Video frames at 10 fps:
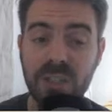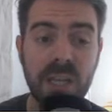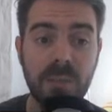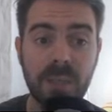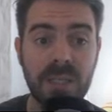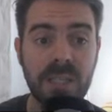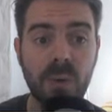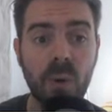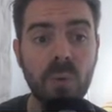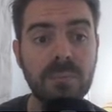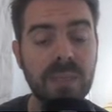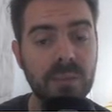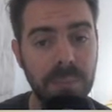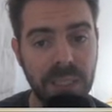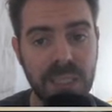of their ability to haul, their
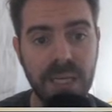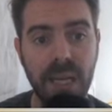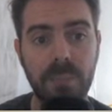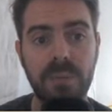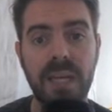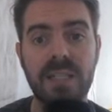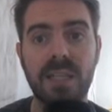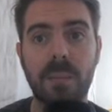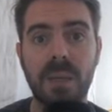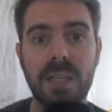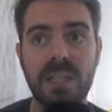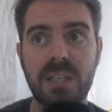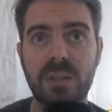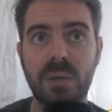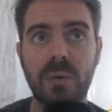ability to get a brace, the ability
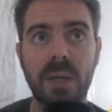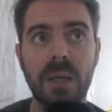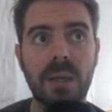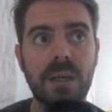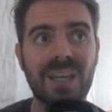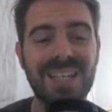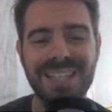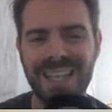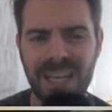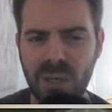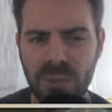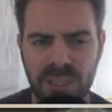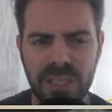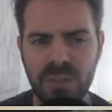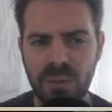to
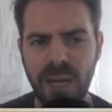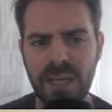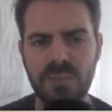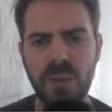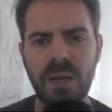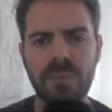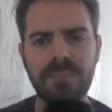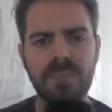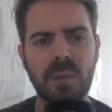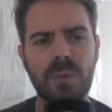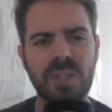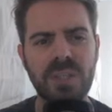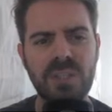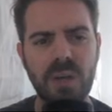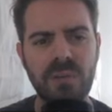continuously do that as well. Whereas I
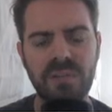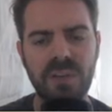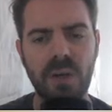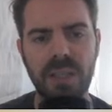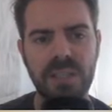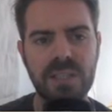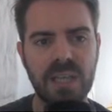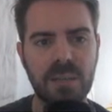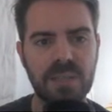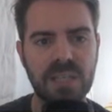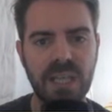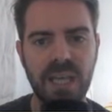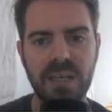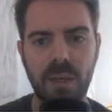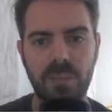don't feel like this team is
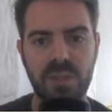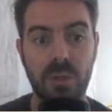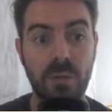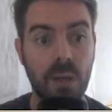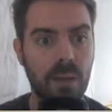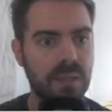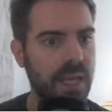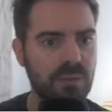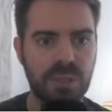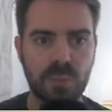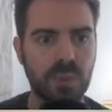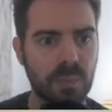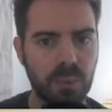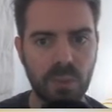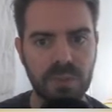geared up to get Chris Wood
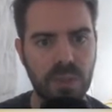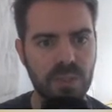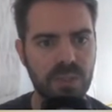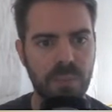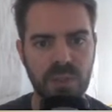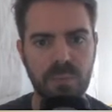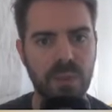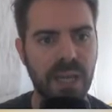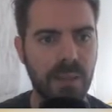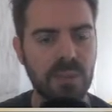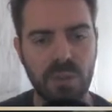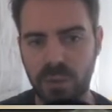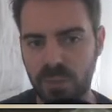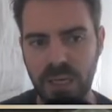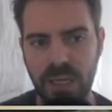the ball as much as possible and get him to
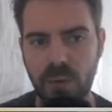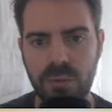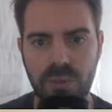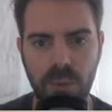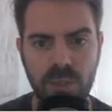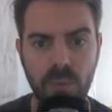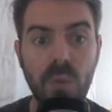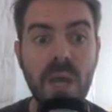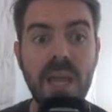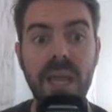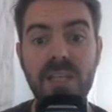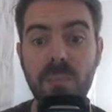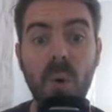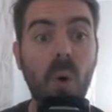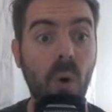score as many goals as possible. It's
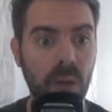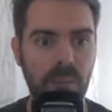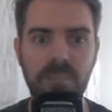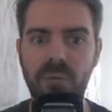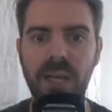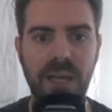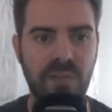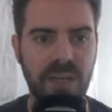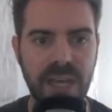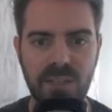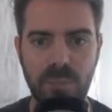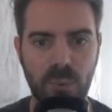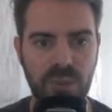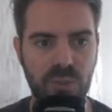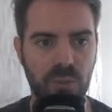more brilliant. If he gets the
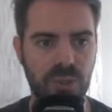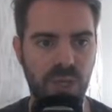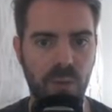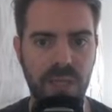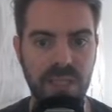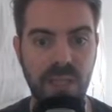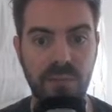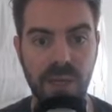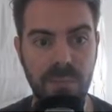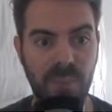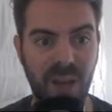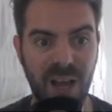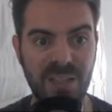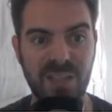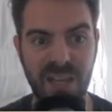ball and scores a goal, that's lovely.
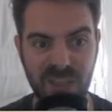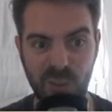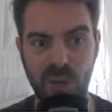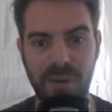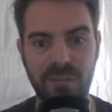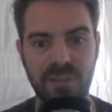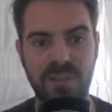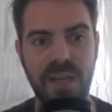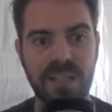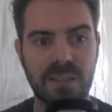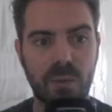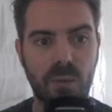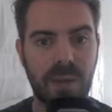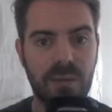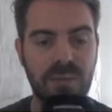But it's all about defence and
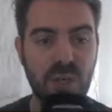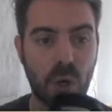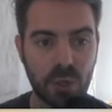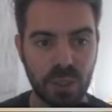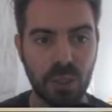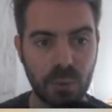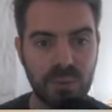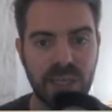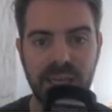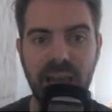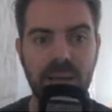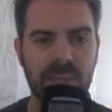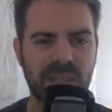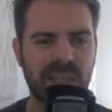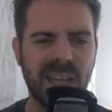all about not losing
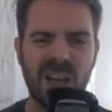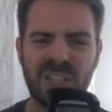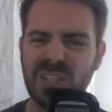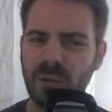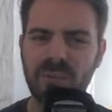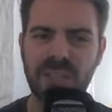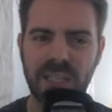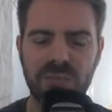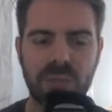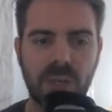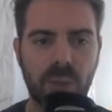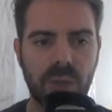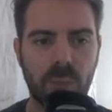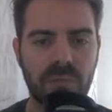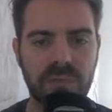games. And I don't think that's really what
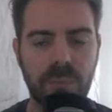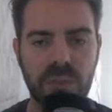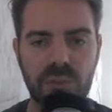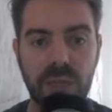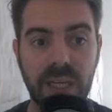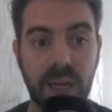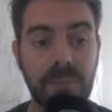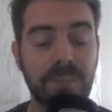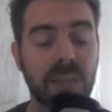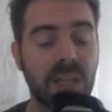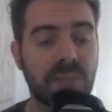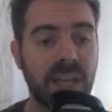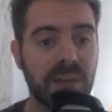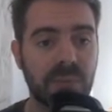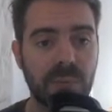you want from a striker. If
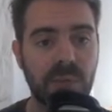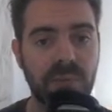they have 3 or